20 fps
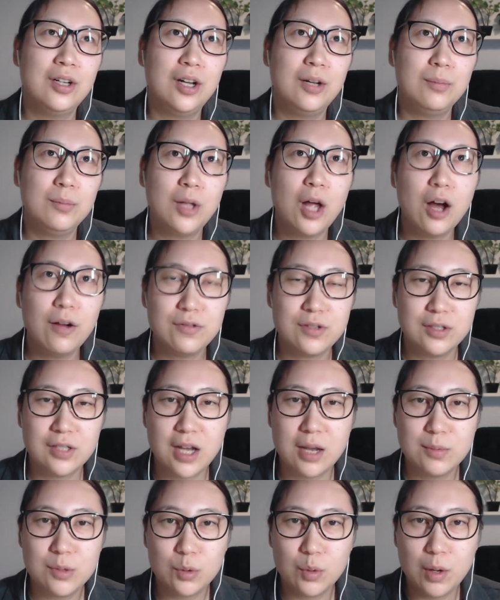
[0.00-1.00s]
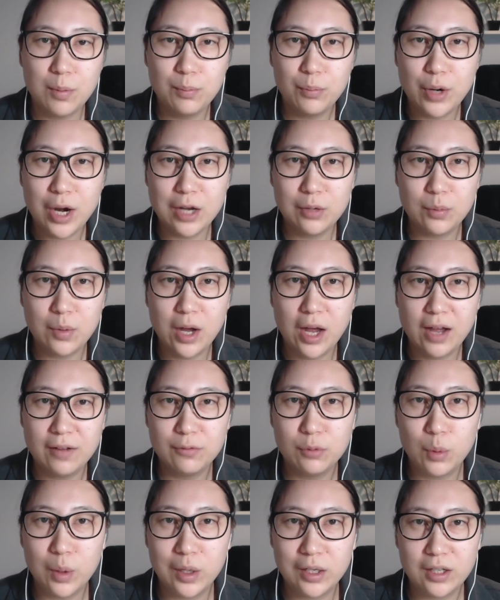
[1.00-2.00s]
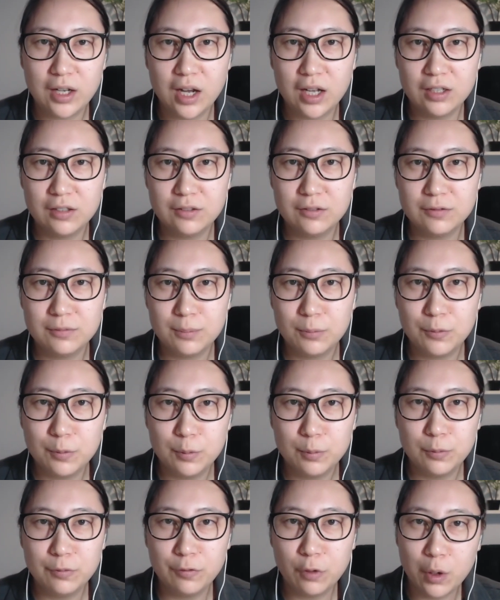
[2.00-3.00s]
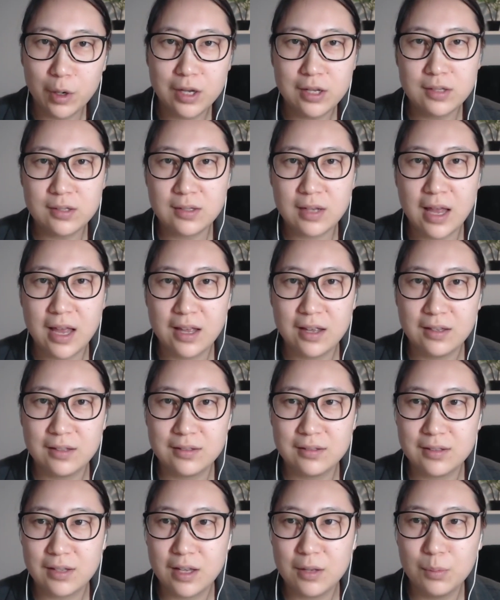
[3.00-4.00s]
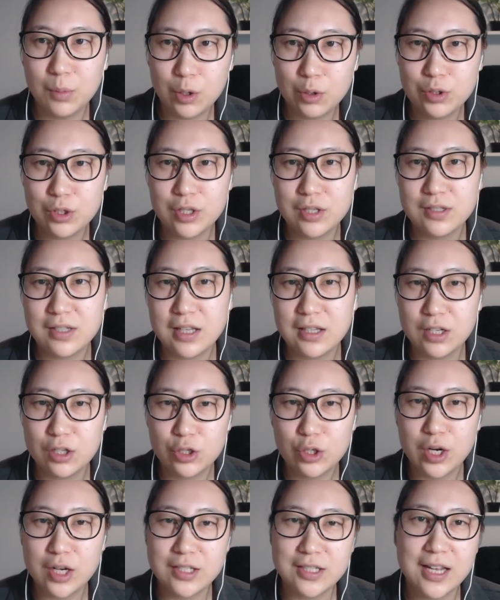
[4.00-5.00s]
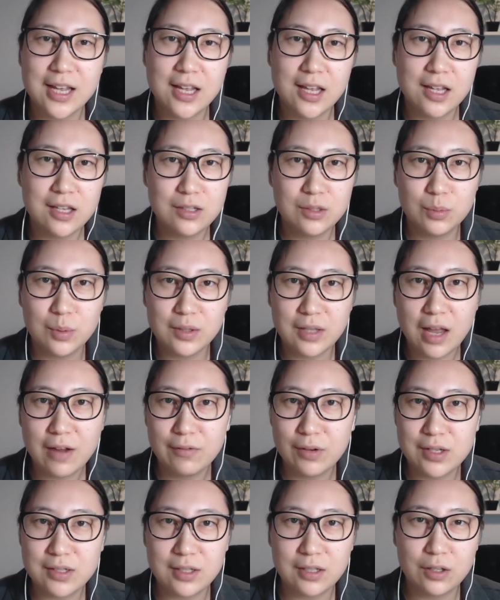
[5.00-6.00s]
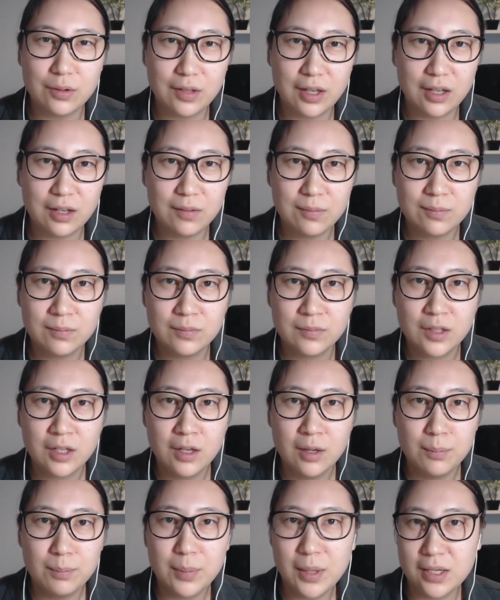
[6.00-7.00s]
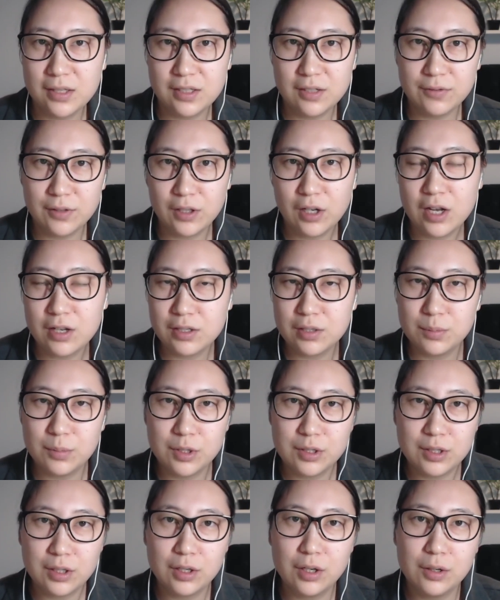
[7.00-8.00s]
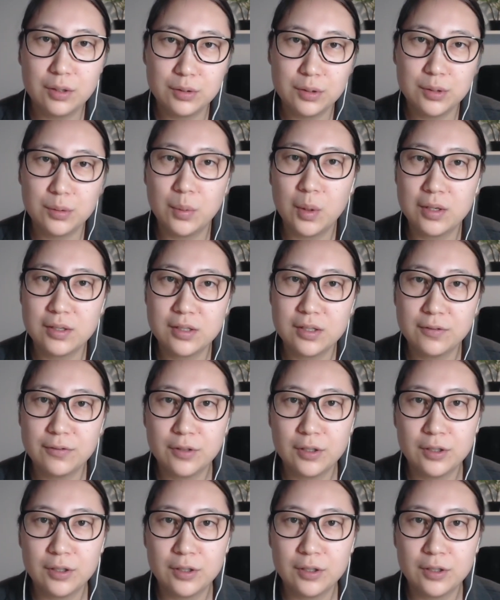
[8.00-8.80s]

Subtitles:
oftentimes one brand will have one kind of voice and emotions that they're trying to hit with every single thing, but different customers are going to want